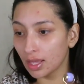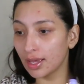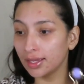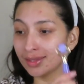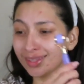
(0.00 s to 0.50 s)

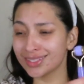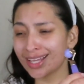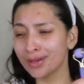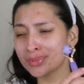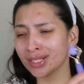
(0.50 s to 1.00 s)
And this
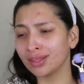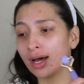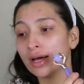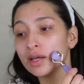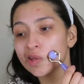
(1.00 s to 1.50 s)
helps a
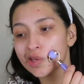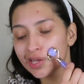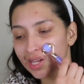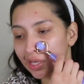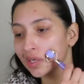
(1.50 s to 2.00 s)
lot
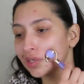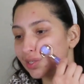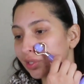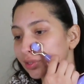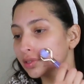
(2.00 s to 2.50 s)

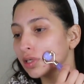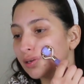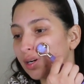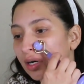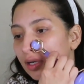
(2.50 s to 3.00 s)
because I'll just
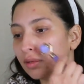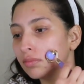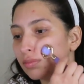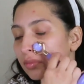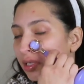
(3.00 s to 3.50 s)
go up